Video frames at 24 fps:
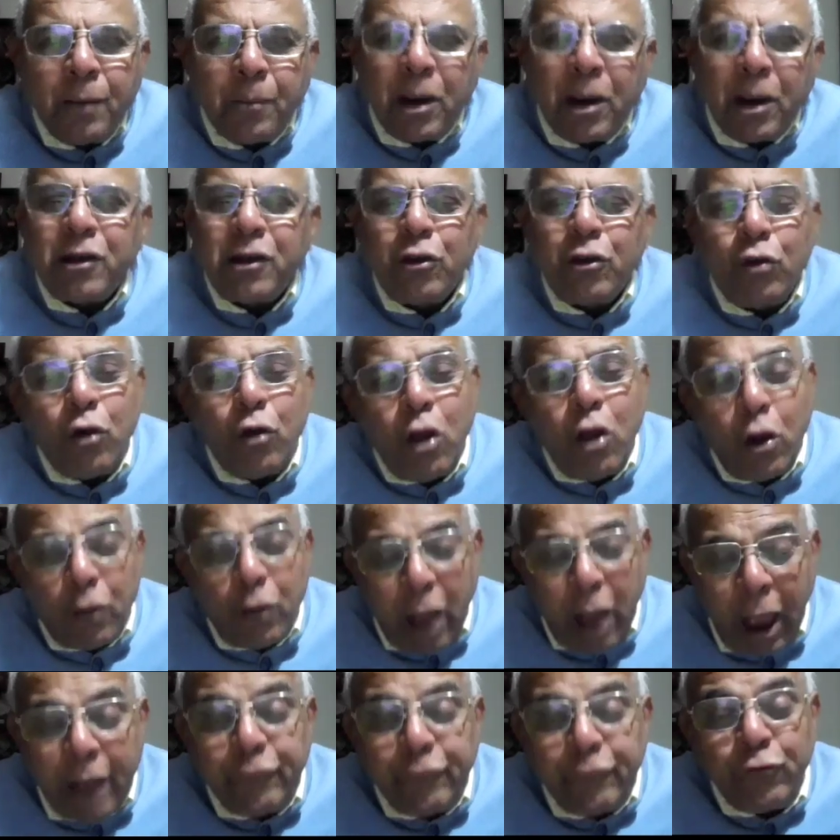but you
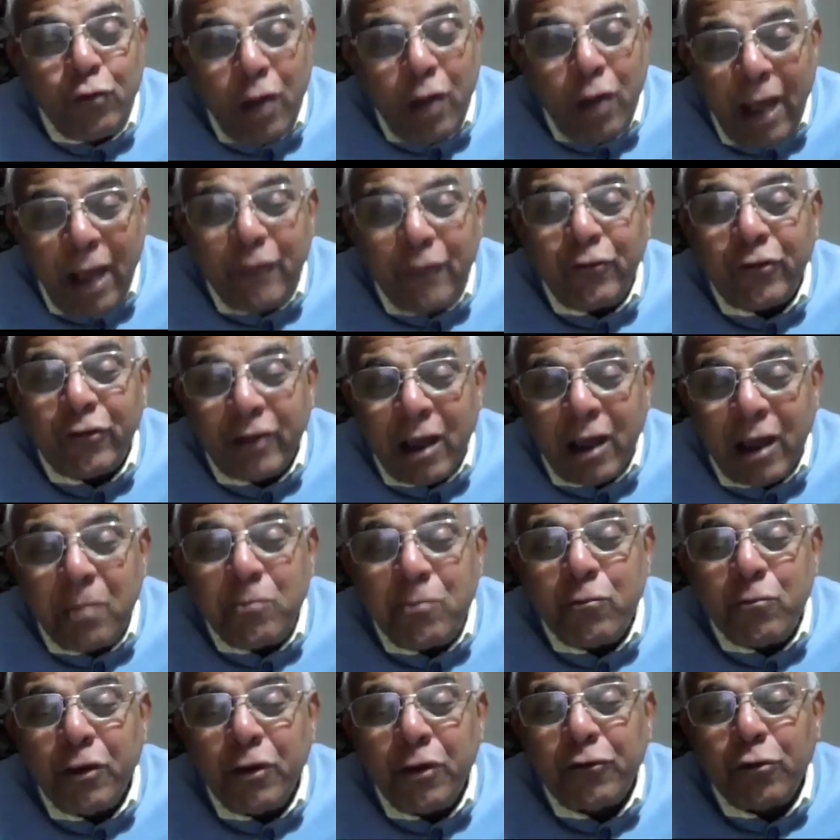have to have
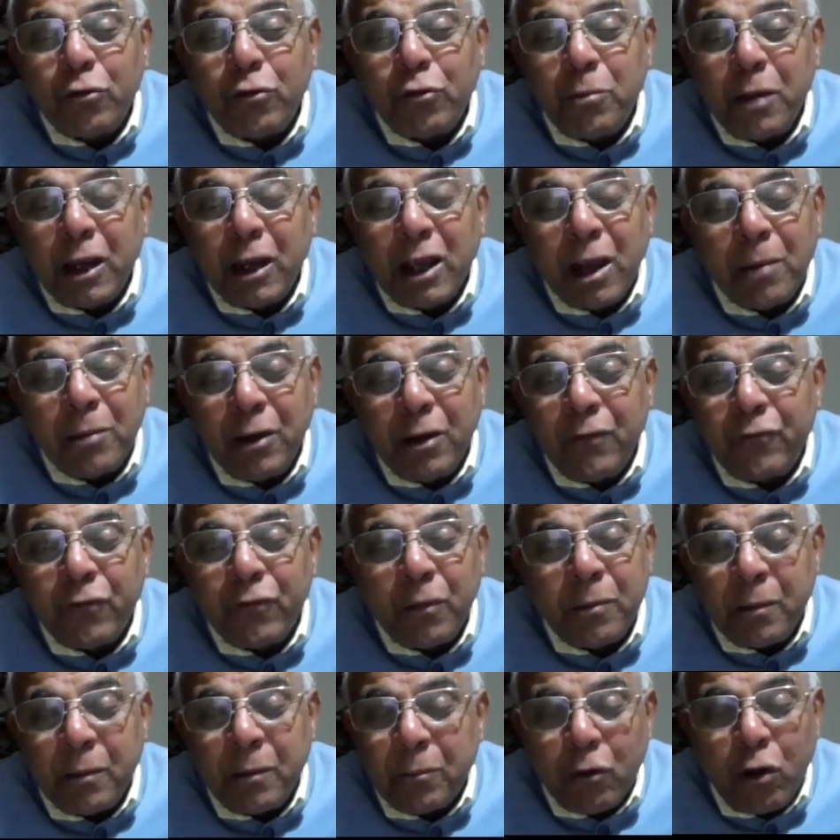some which would be coming
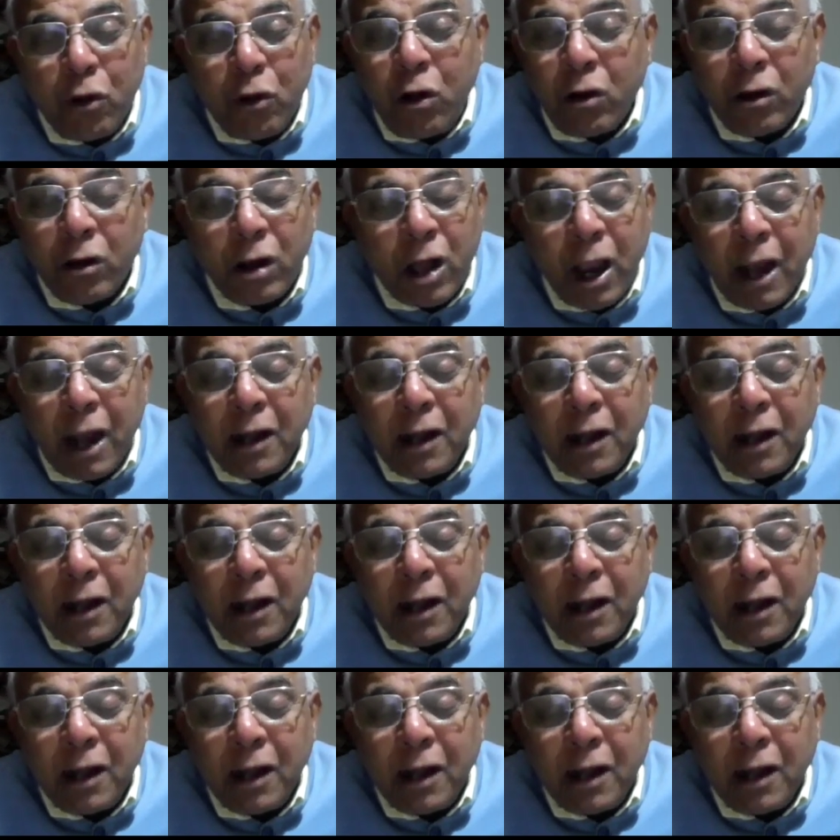from abroad.